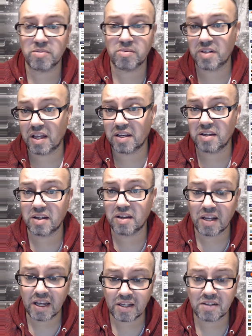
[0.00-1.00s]
It's like I
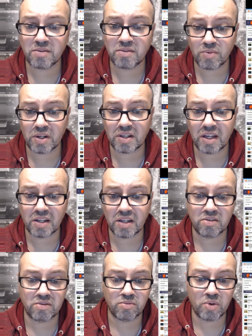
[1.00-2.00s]
like when they
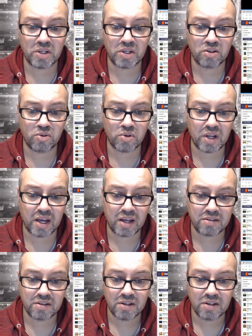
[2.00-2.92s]
do that.